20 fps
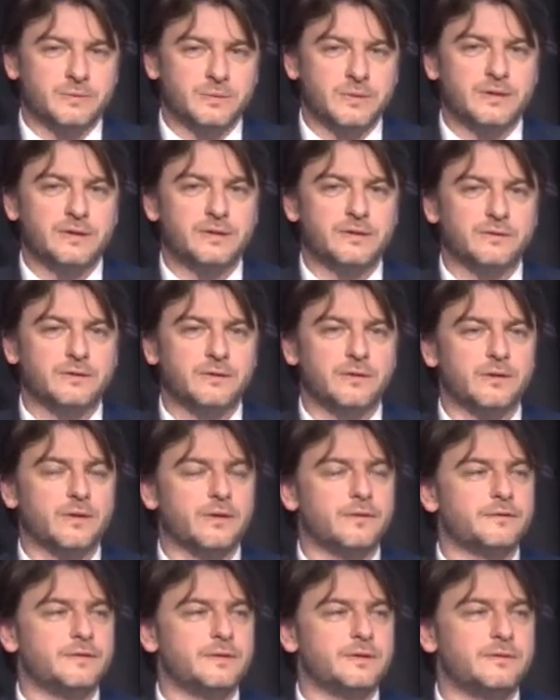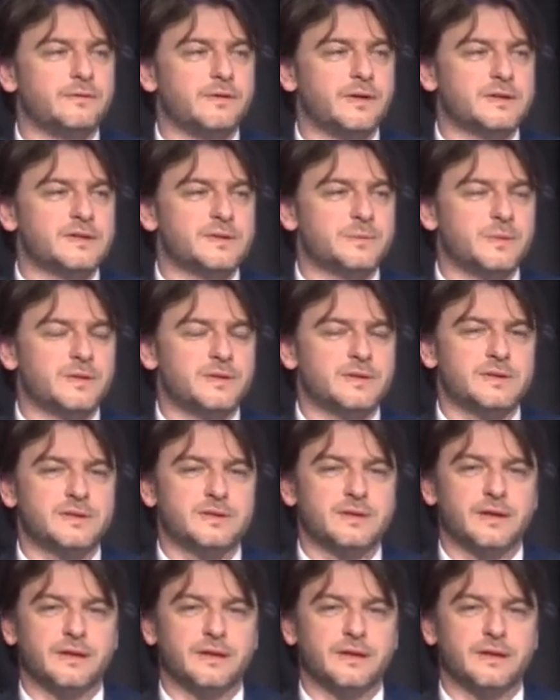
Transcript: million of investments,